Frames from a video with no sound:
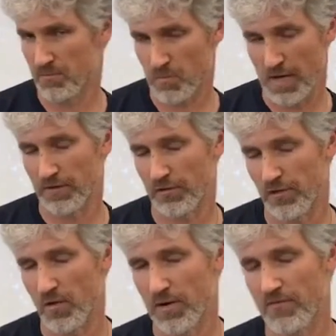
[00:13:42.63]
We got a
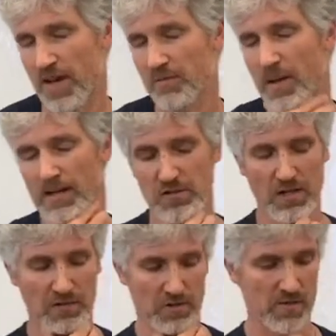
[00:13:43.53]
slow and a fast backing
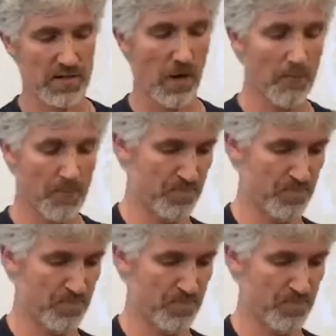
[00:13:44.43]
track. So here we go.